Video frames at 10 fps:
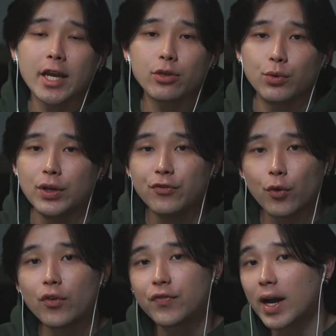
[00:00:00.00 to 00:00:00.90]
a
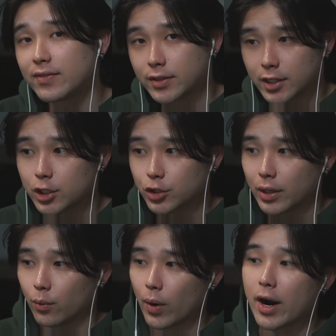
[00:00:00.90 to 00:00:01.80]
3-4-5-6
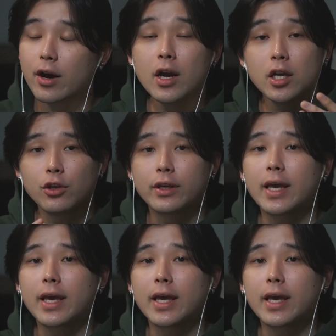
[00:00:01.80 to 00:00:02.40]
trait, where you